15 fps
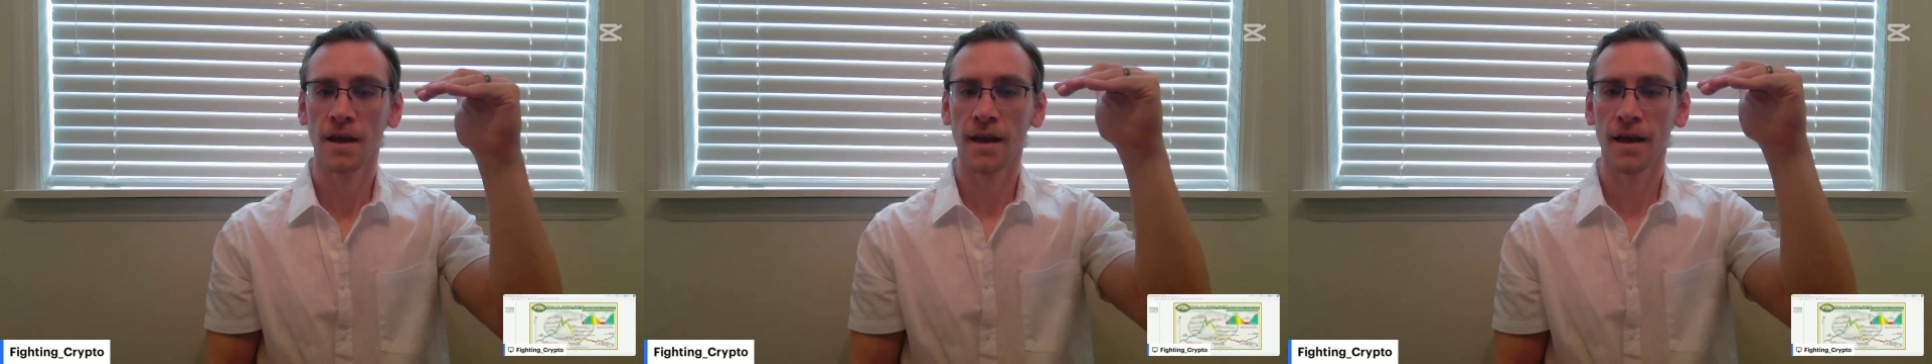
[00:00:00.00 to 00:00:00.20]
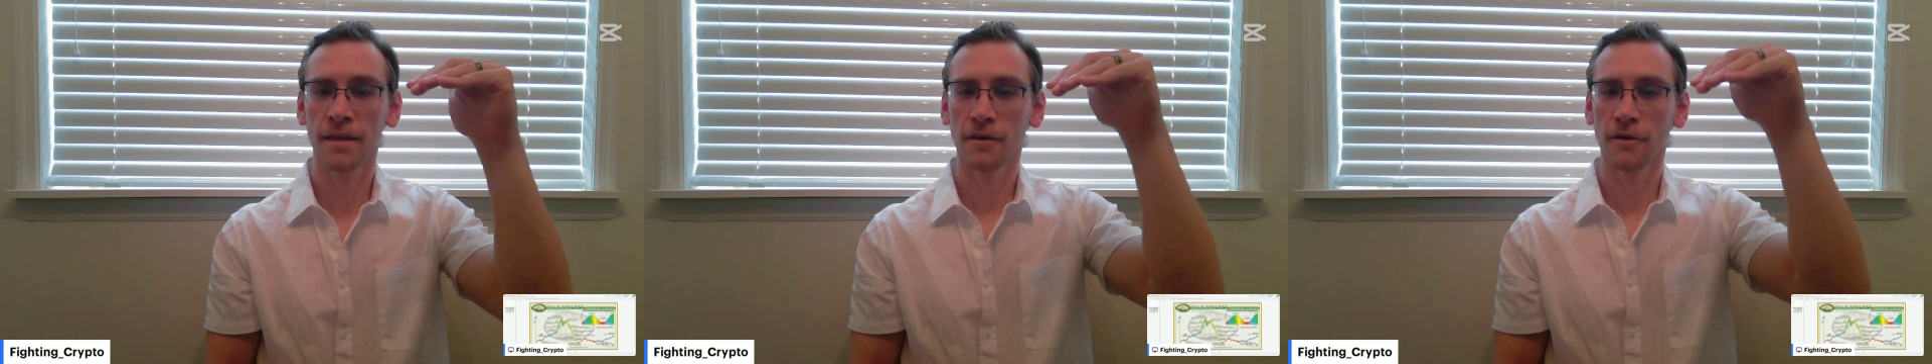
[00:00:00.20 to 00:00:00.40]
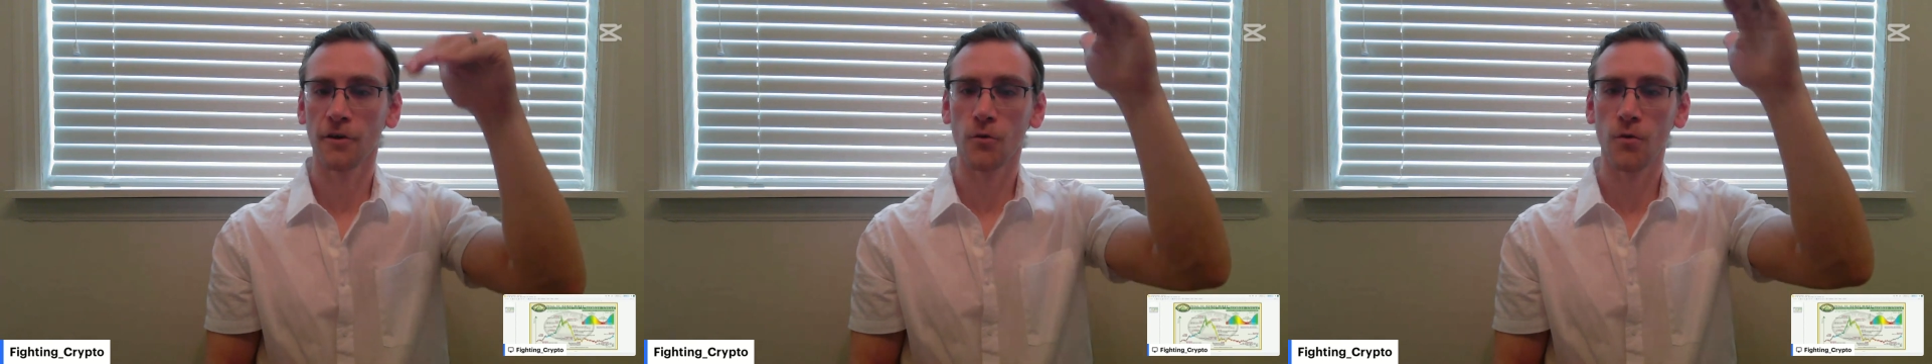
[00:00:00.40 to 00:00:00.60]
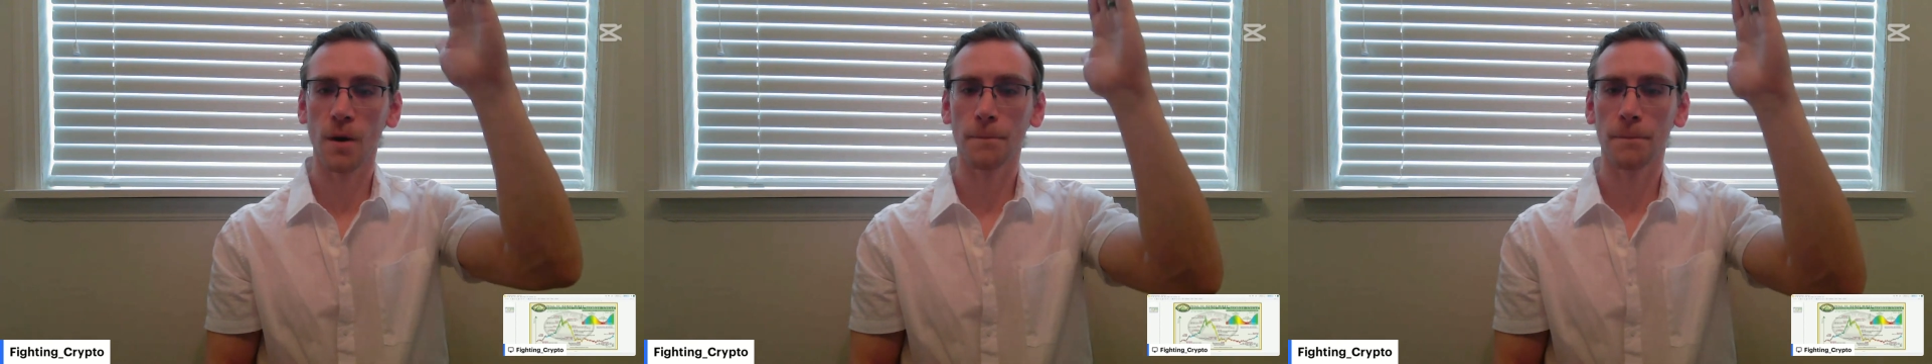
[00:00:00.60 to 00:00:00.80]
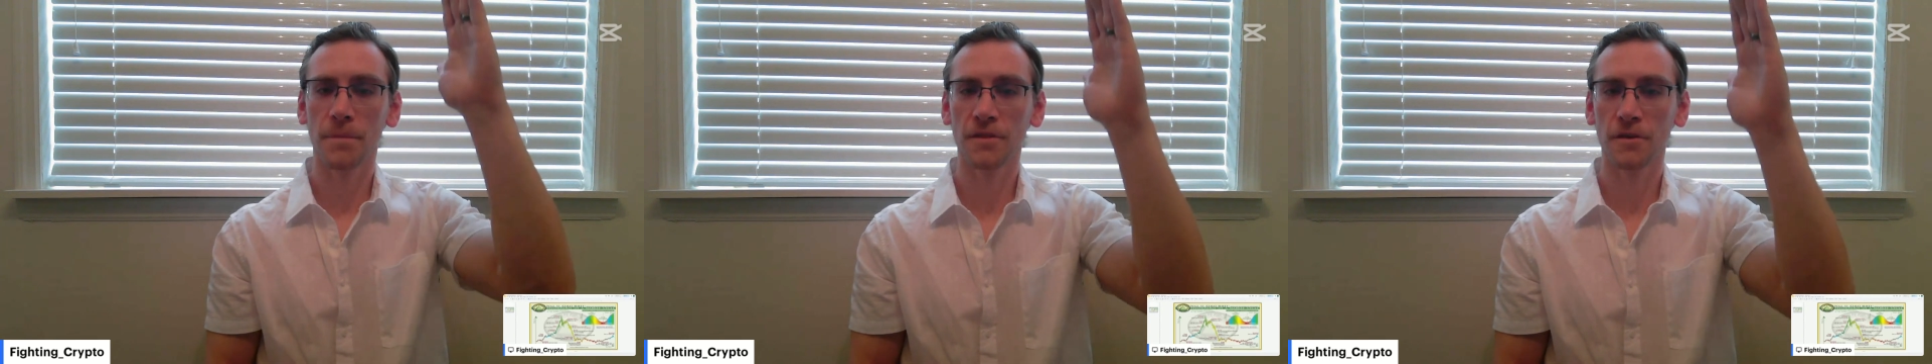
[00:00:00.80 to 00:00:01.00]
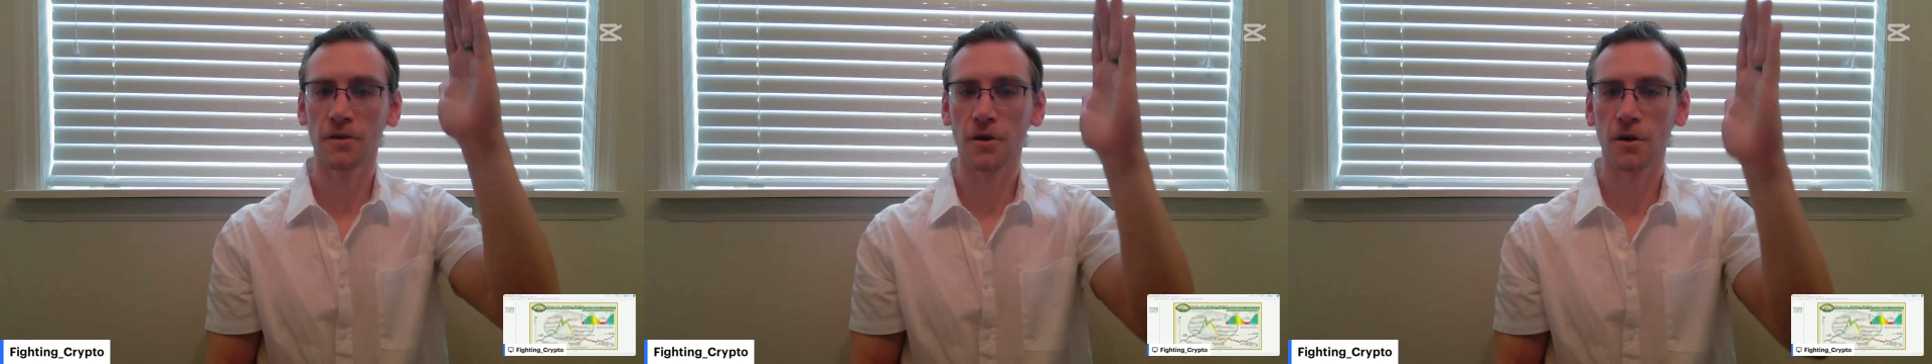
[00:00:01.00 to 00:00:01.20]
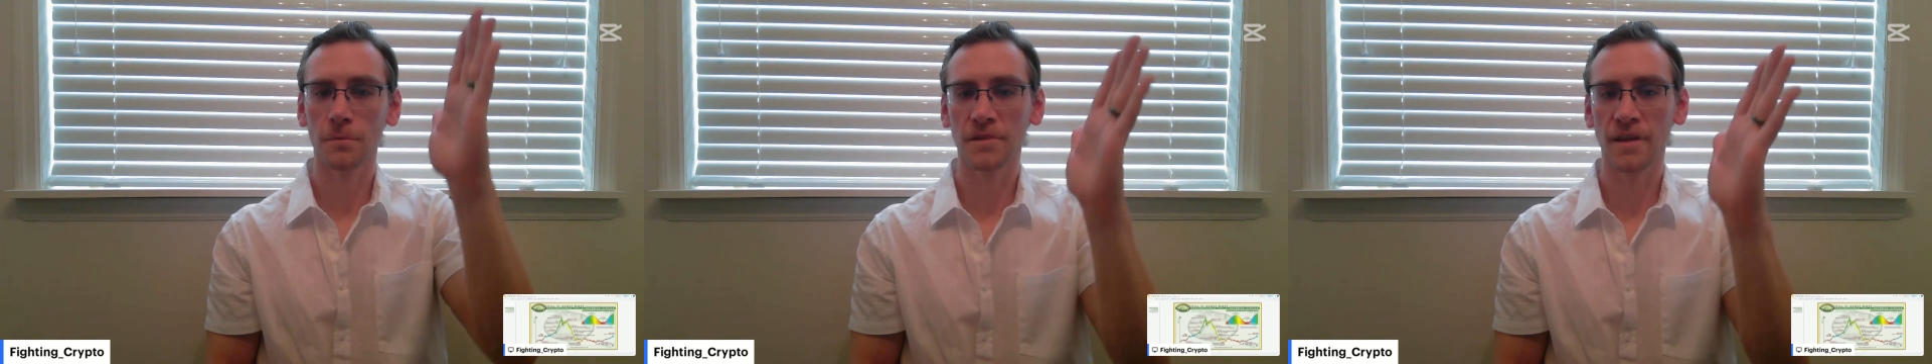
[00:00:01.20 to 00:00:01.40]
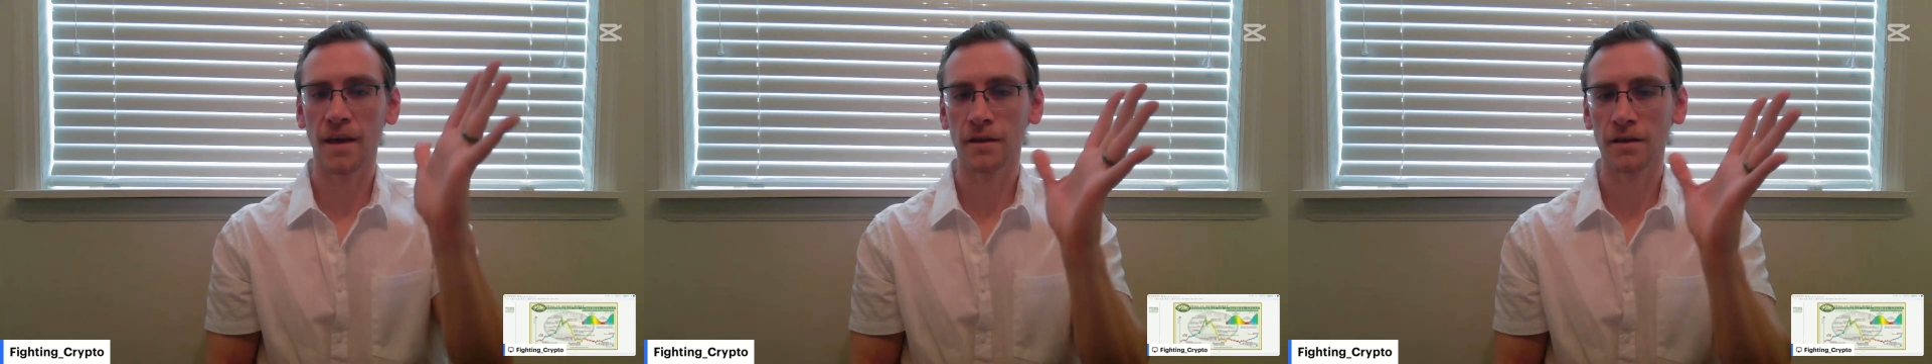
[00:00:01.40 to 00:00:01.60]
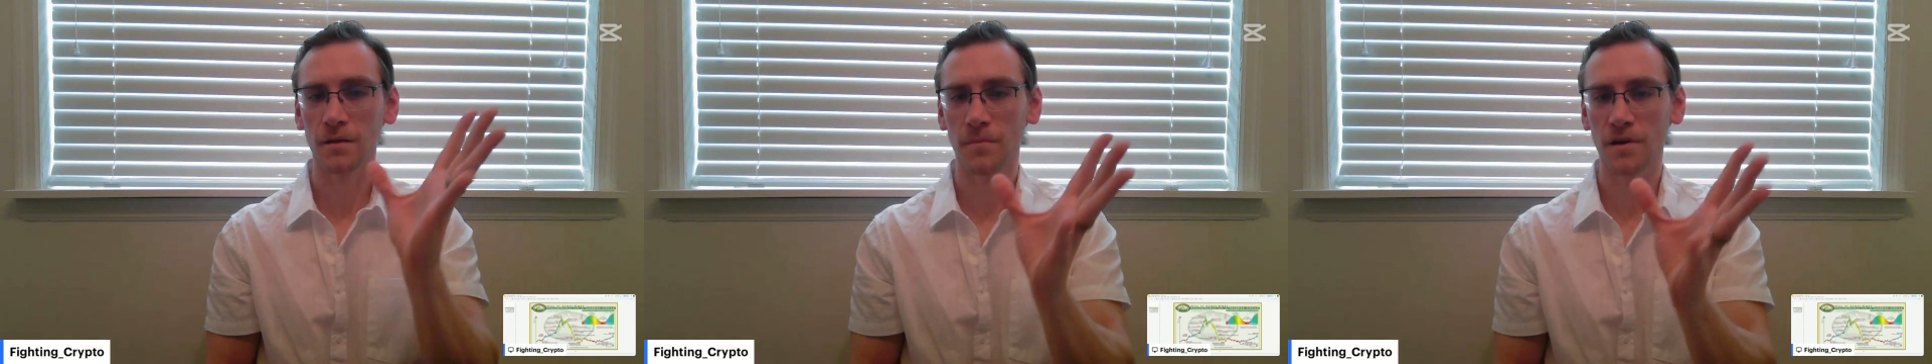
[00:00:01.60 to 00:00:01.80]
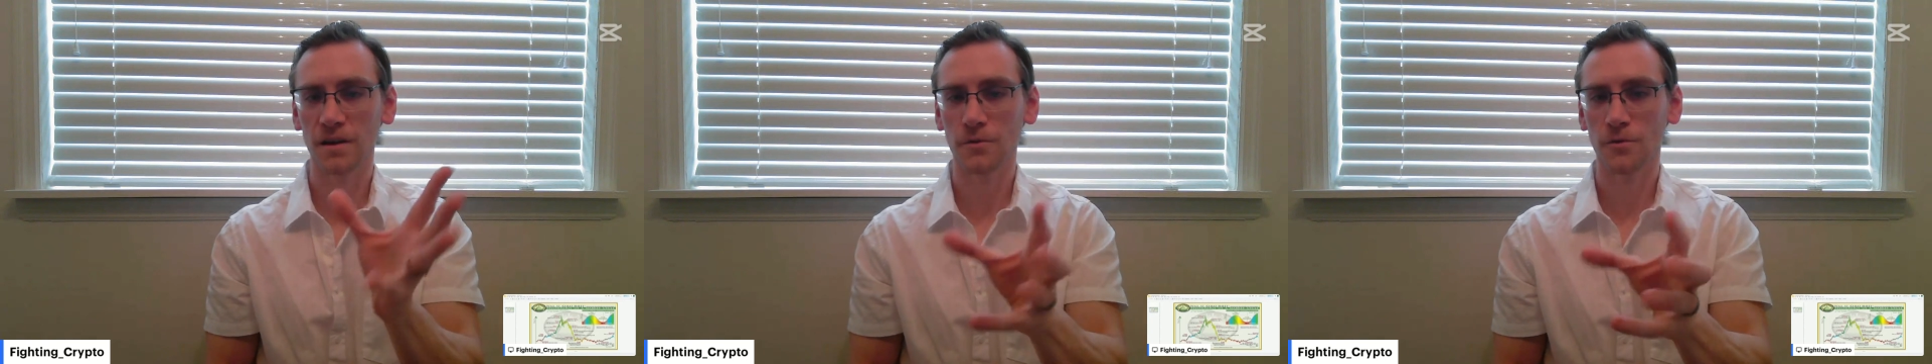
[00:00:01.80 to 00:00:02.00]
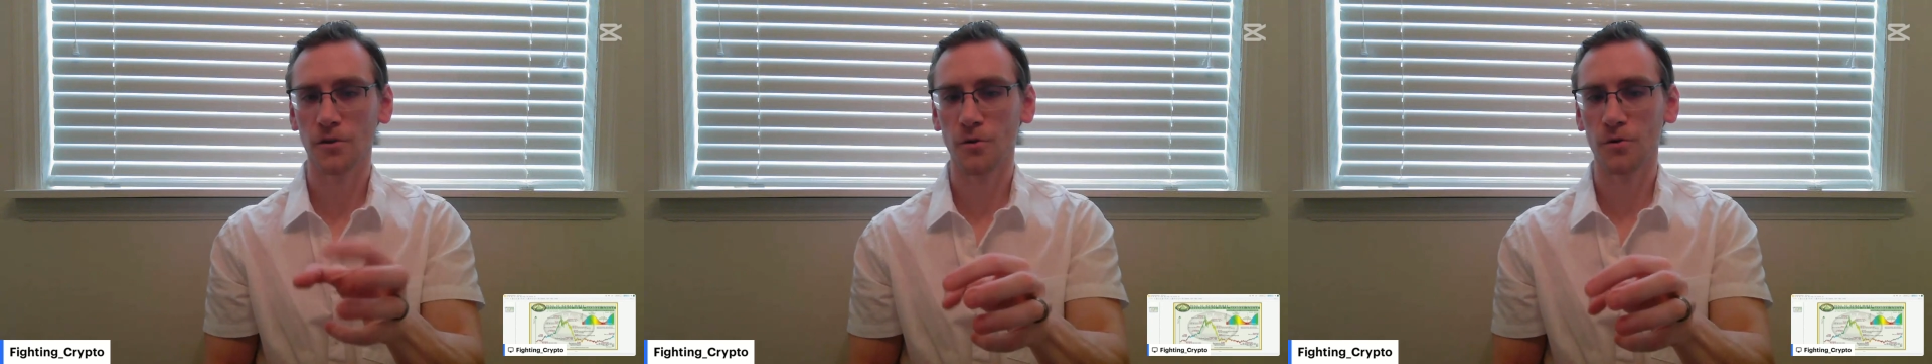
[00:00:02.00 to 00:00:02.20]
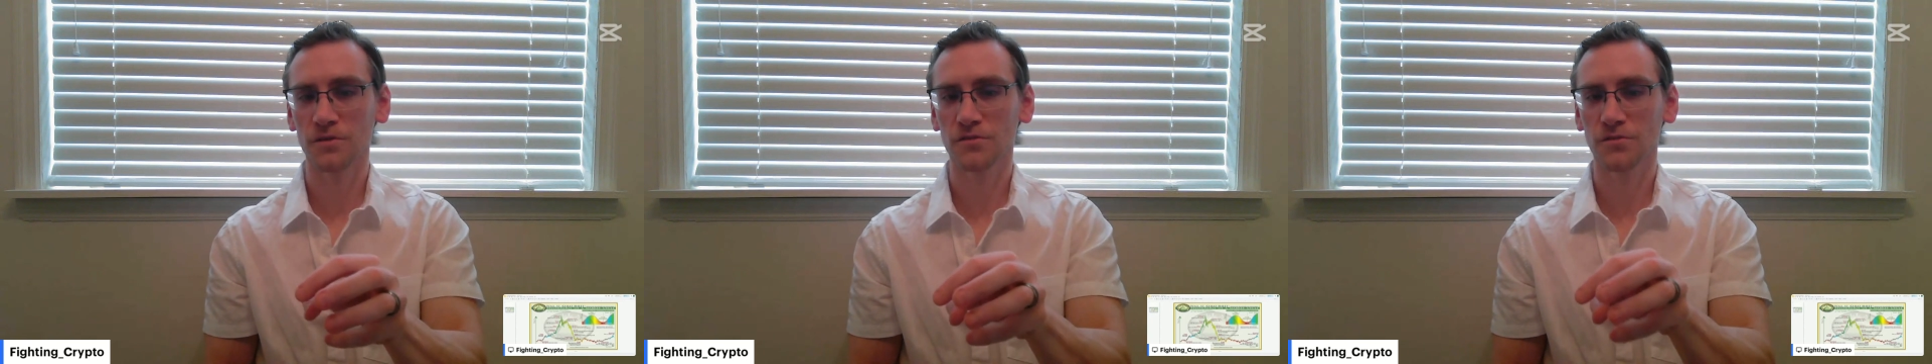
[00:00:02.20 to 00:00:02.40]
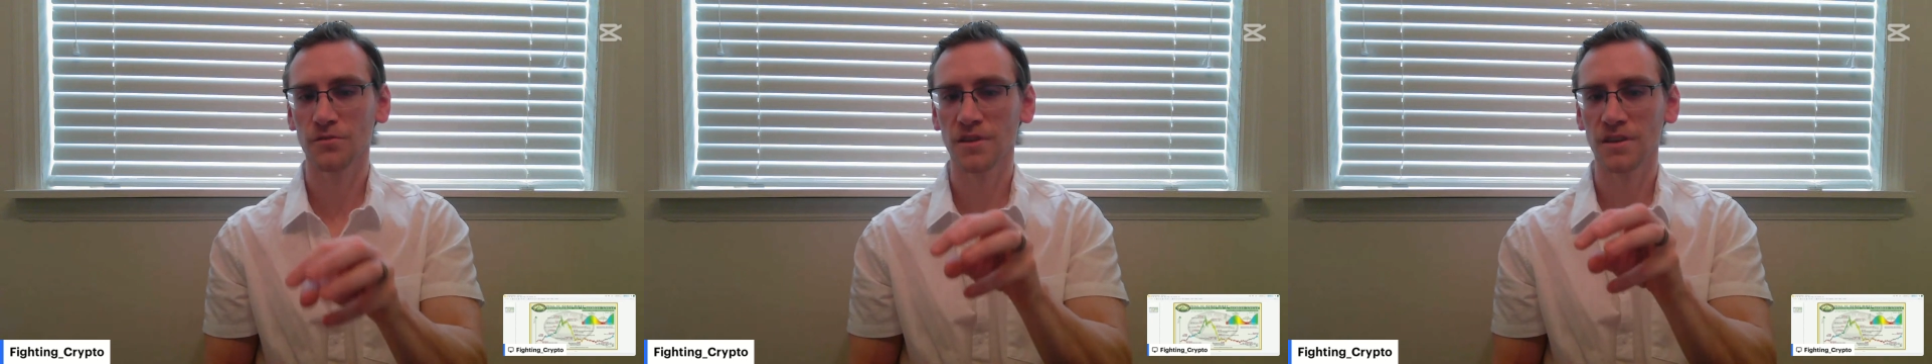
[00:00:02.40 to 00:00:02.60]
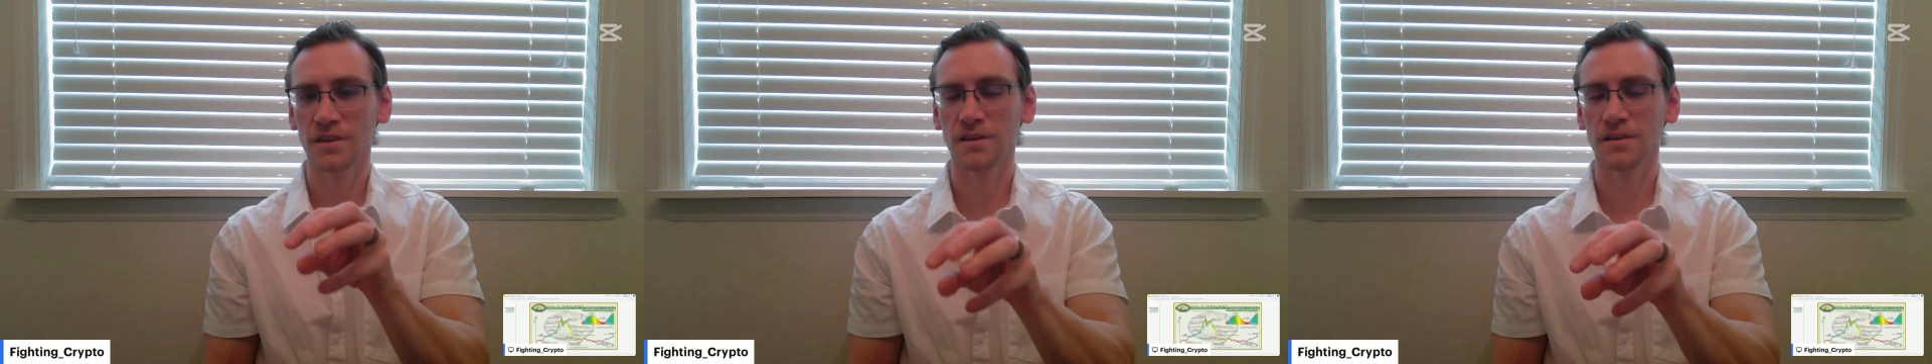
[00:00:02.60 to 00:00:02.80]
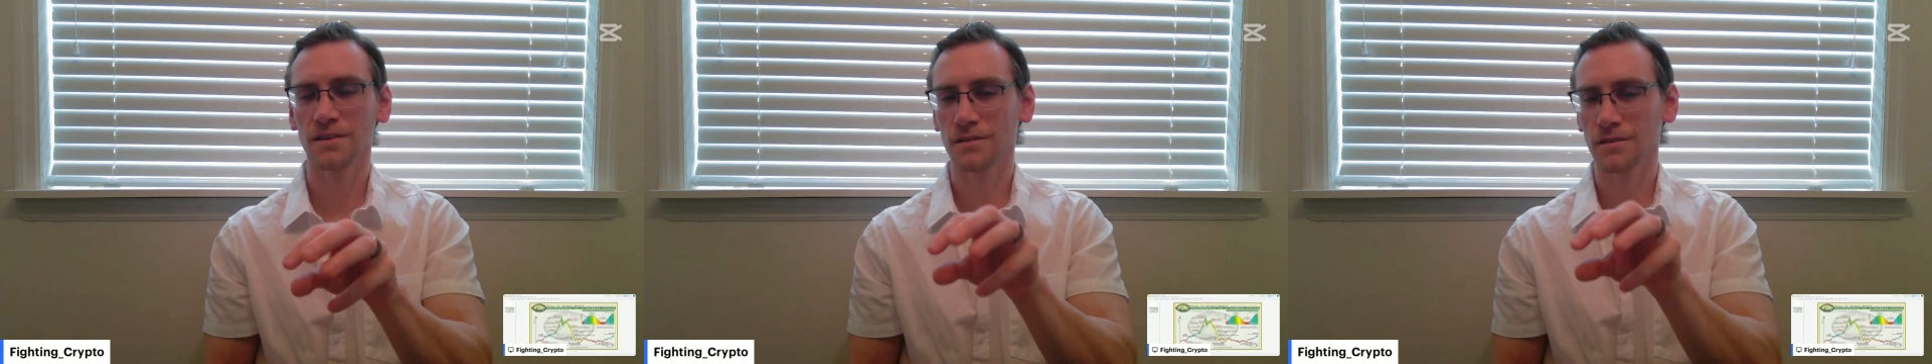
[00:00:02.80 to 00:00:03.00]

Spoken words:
And they'll go up and they'll come down, and money will go into the